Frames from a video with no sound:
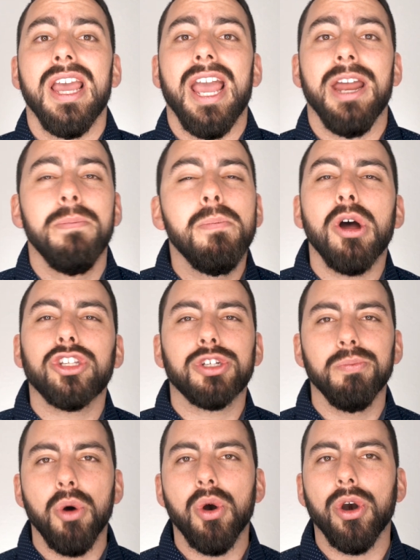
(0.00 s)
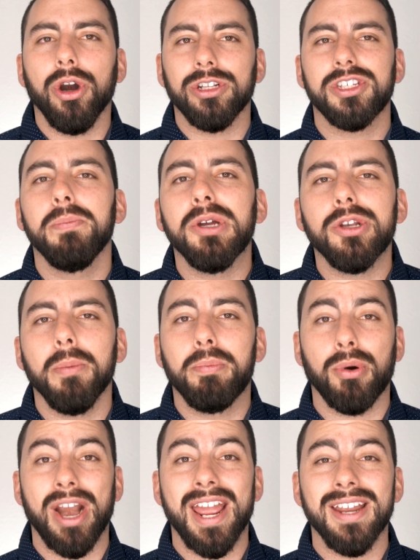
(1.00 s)
and much more to build a
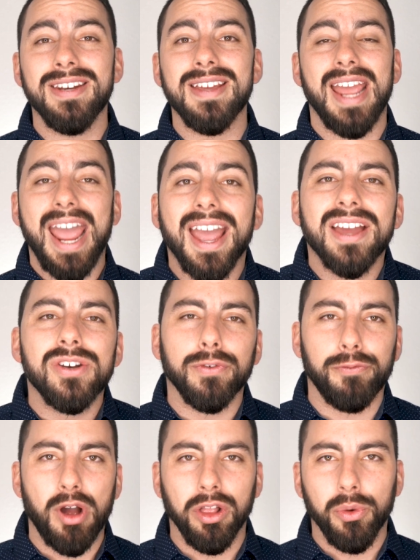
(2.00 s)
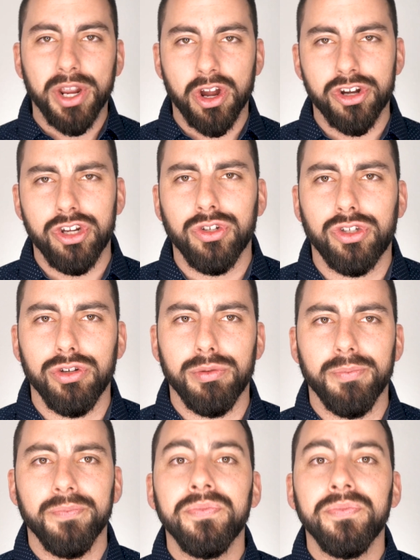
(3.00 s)
brand and a following on YouTube.